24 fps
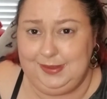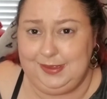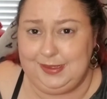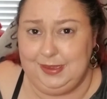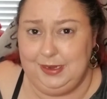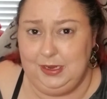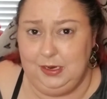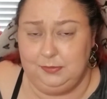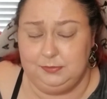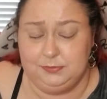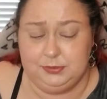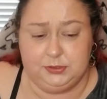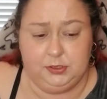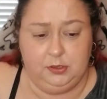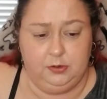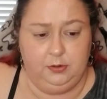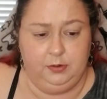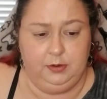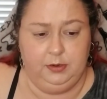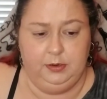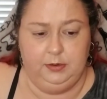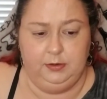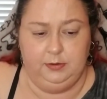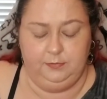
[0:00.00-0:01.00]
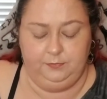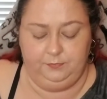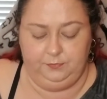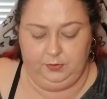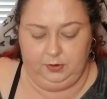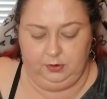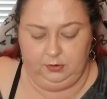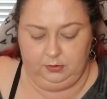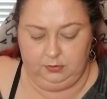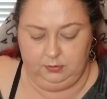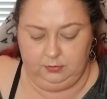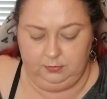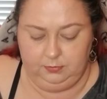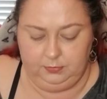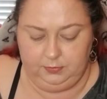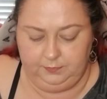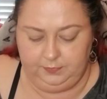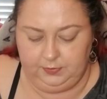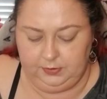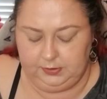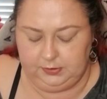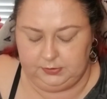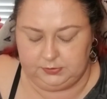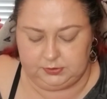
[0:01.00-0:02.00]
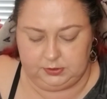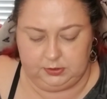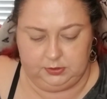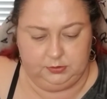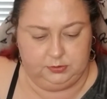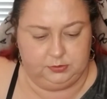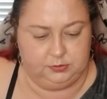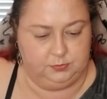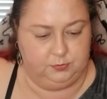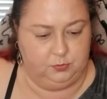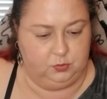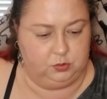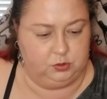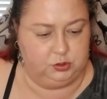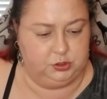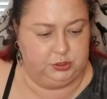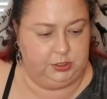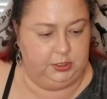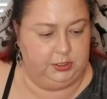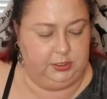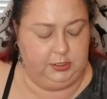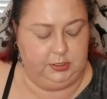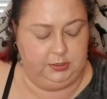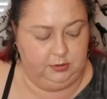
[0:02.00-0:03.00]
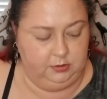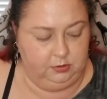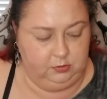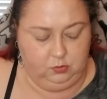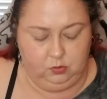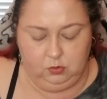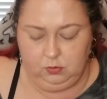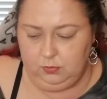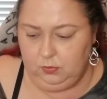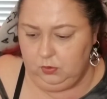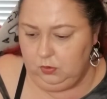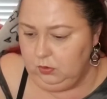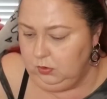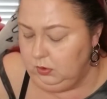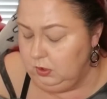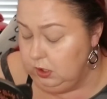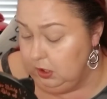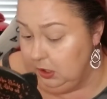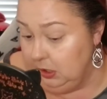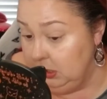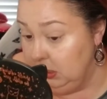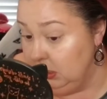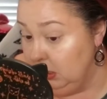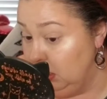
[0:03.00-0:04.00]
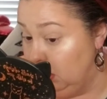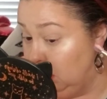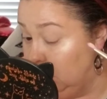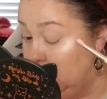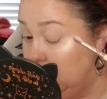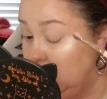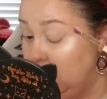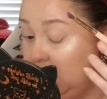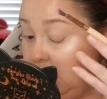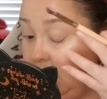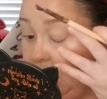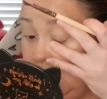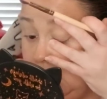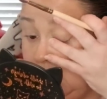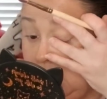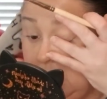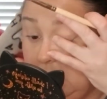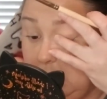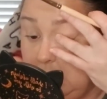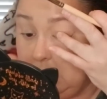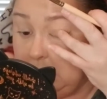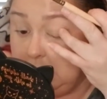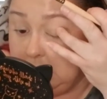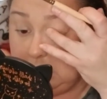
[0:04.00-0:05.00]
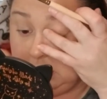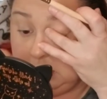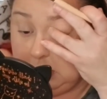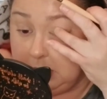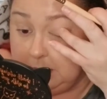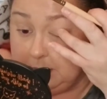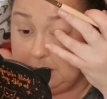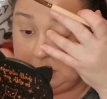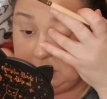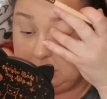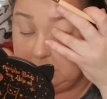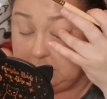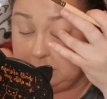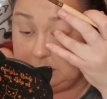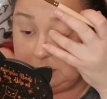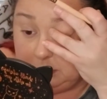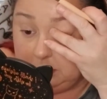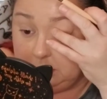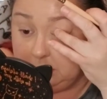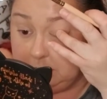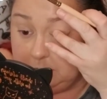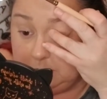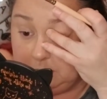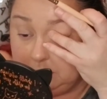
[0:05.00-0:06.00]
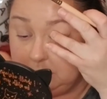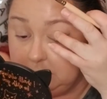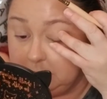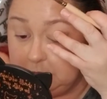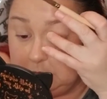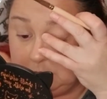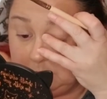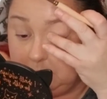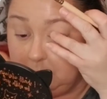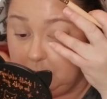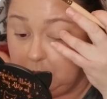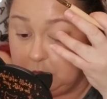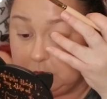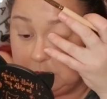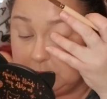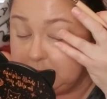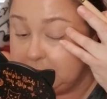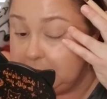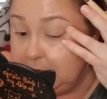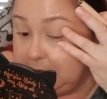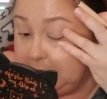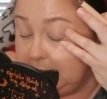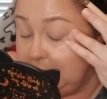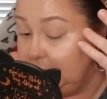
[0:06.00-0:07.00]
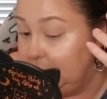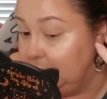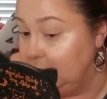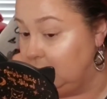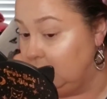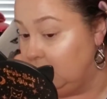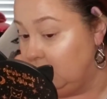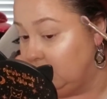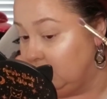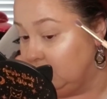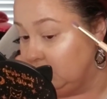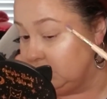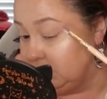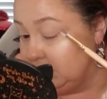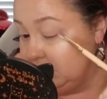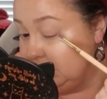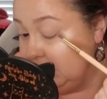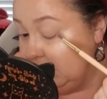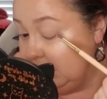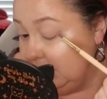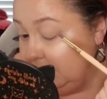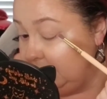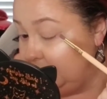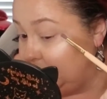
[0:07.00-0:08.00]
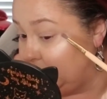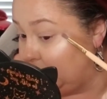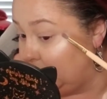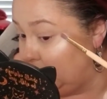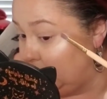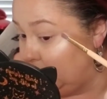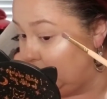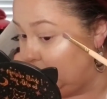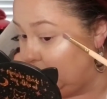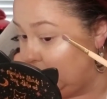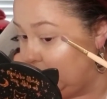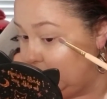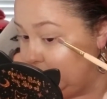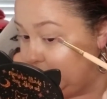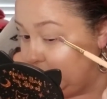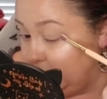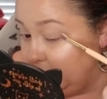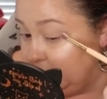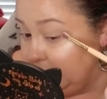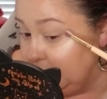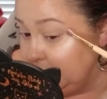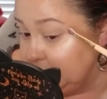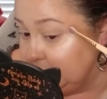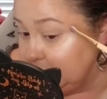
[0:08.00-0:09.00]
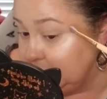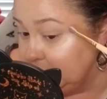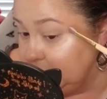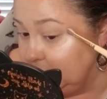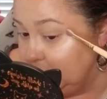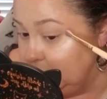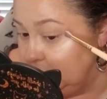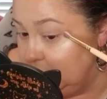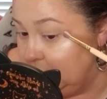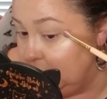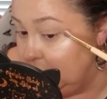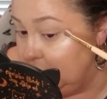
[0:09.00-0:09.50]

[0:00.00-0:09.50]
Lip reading: And I'm sorry if the video is a little more shaky than normal. I am a little more shaky than normal today for whatever reason.